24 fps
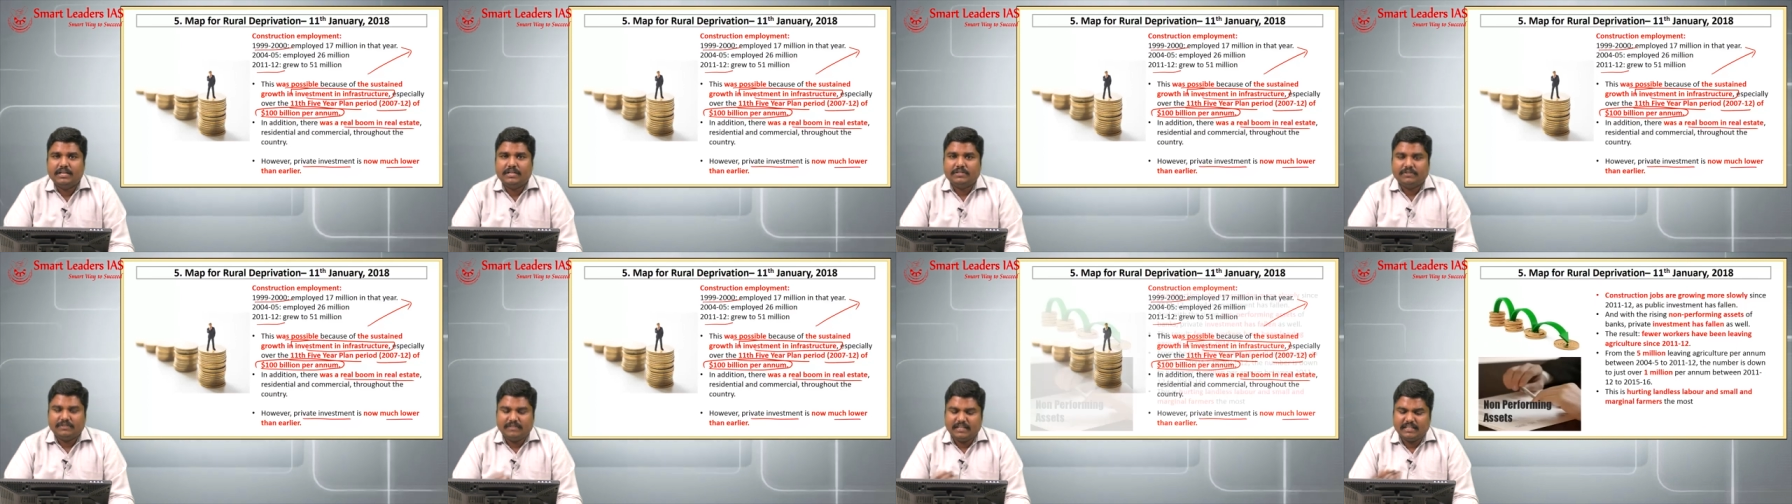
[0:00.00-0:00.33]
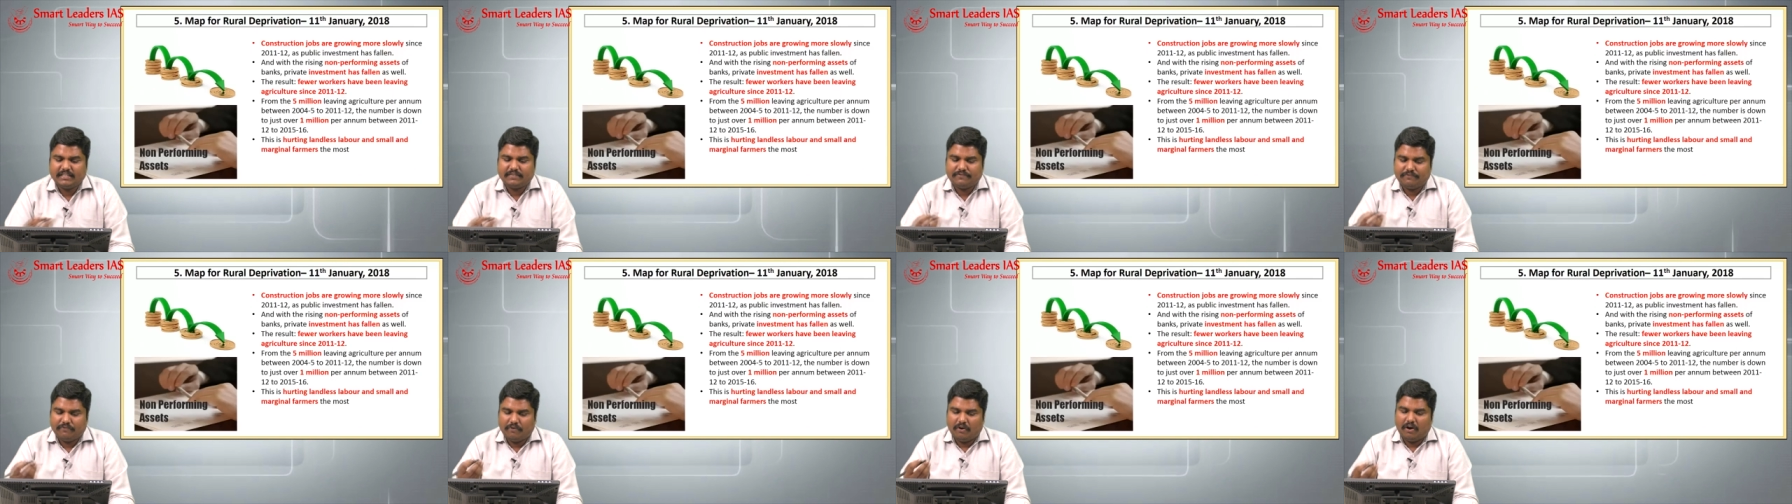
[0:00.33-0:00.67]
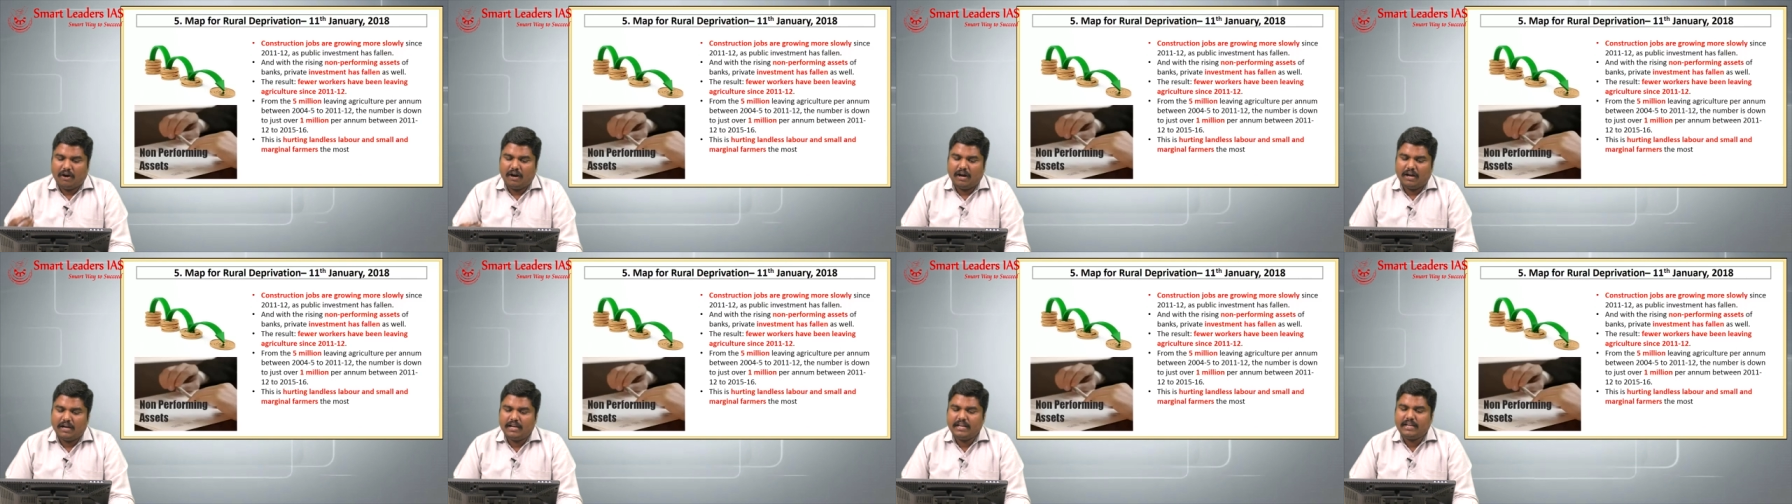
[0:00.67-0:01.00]
So this
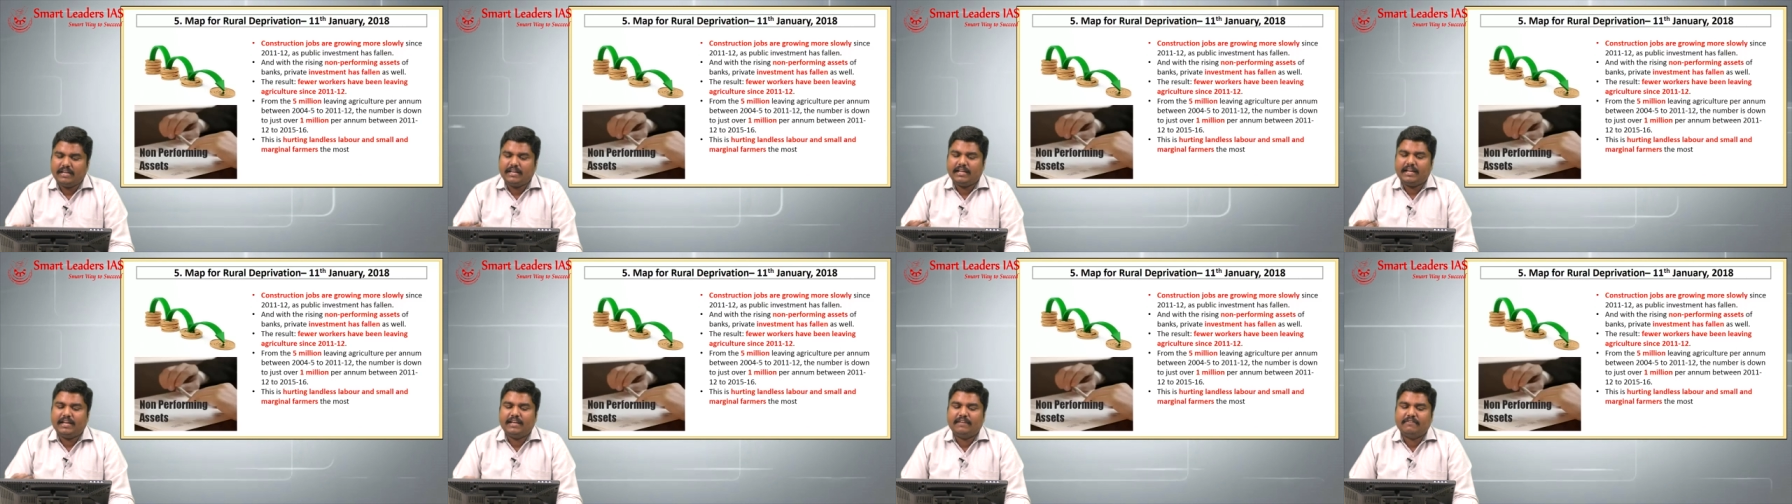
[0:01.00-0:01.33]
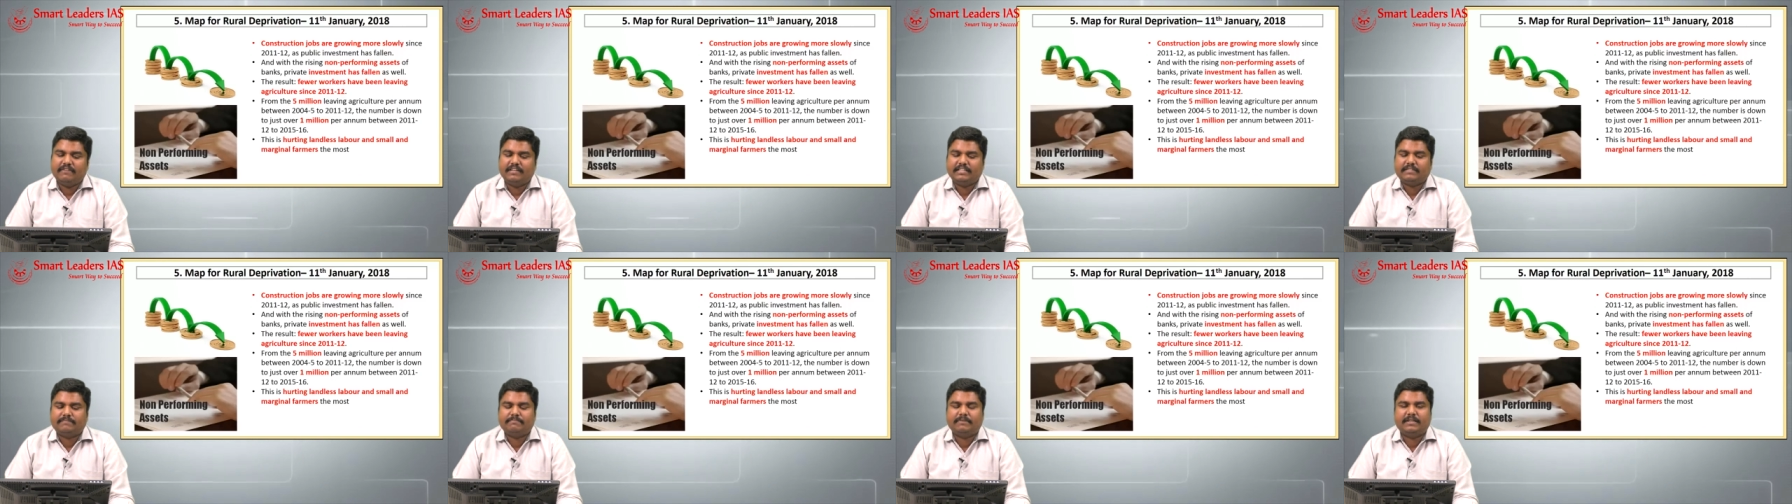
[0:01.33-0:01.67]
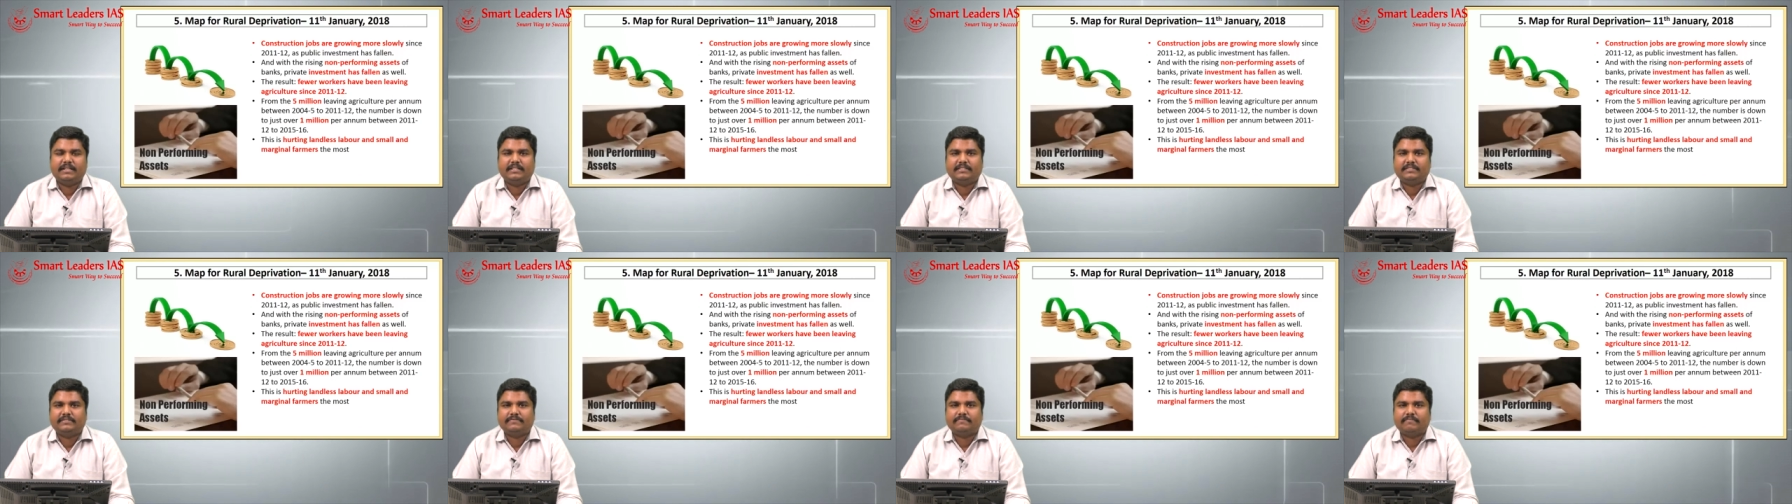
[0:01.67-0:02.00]
fall in
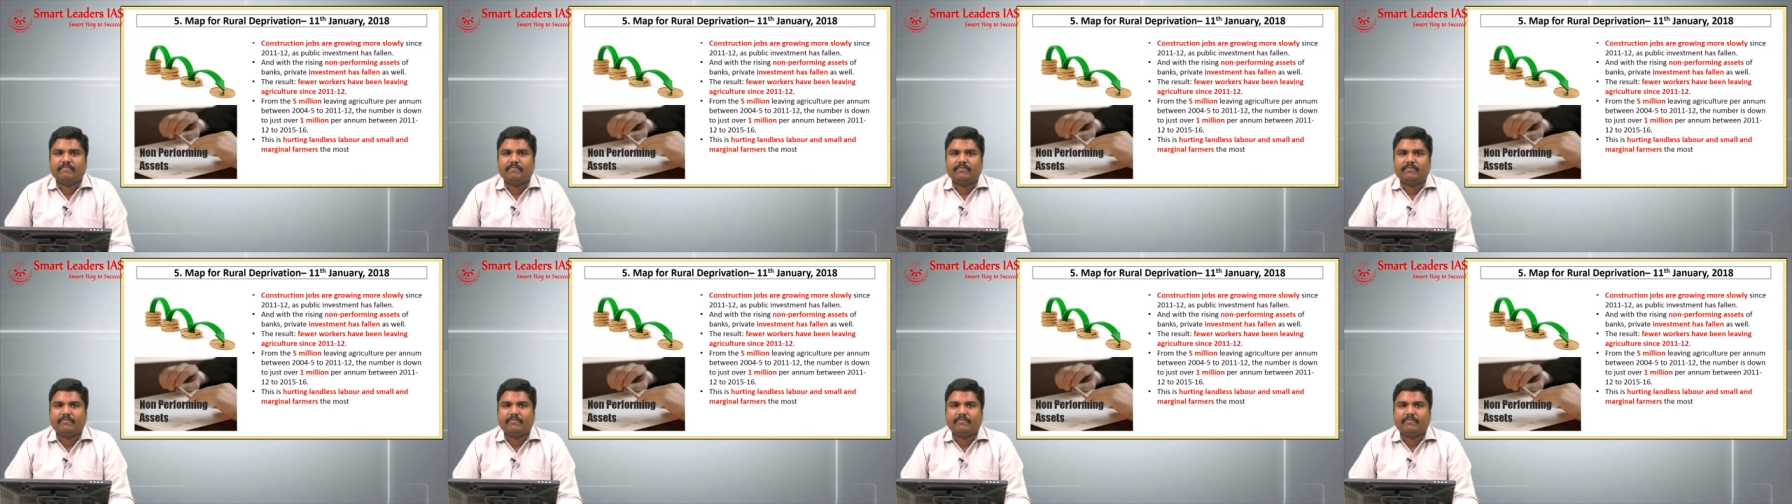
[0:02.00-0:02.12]
investments